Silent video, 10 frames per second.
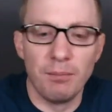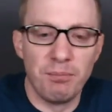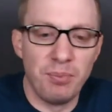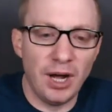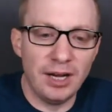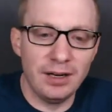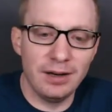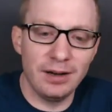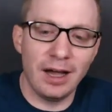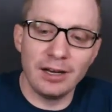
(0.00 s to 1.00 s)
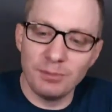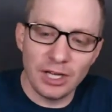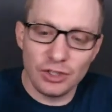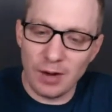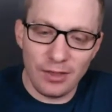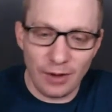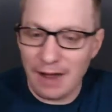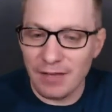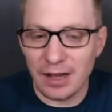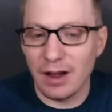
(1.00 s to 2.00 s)
But I'd much rather
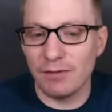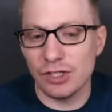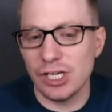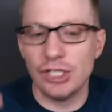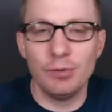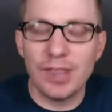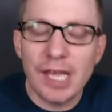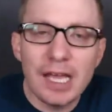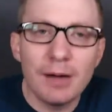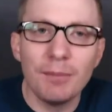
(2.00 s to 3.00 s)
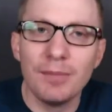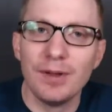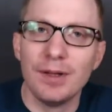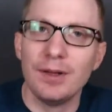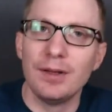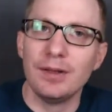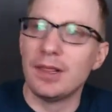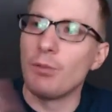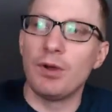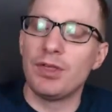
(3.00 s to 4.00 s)
have that conversation with him
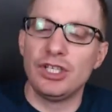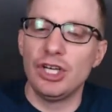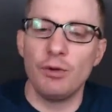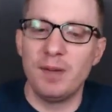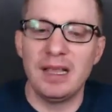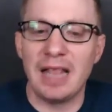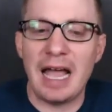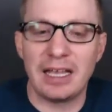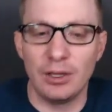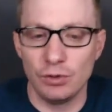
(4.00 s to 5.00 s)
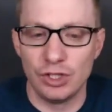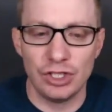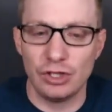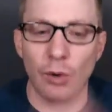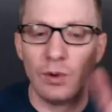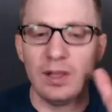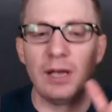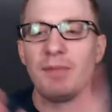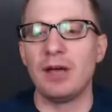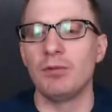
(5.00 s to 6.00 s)
than with a GOP lackey who's just totally
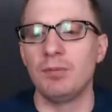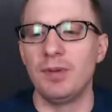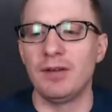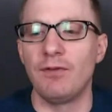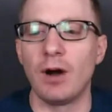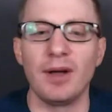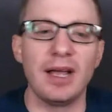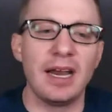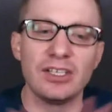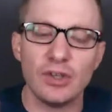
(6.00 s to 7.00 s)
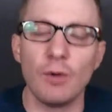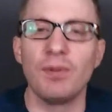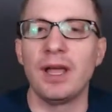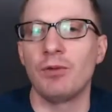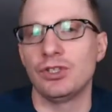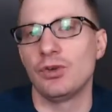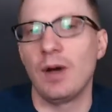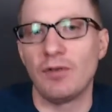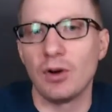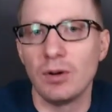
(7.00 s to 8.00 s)
in bed with Big Pharma and has no plan whatsoever.